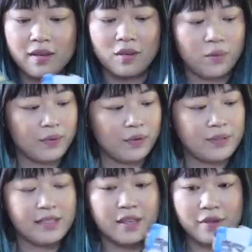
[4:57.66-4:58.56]
Hope you can
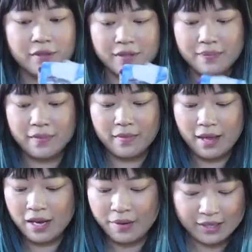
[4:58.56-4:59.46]
see those.
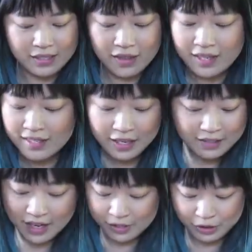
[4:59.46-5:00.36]
Anyways, the entire
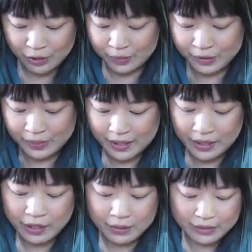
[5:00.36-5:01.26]
deck is super sweet and
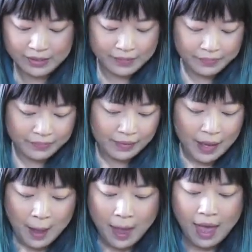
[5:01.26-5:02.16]
cute.
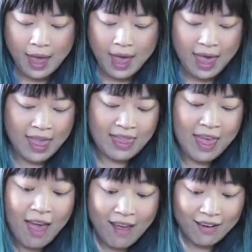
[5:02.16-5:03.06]
And
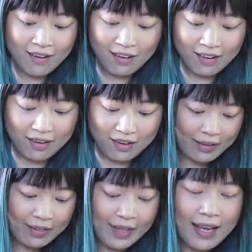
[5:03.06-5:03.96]
then
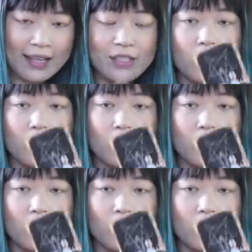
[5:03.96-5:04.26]
they had to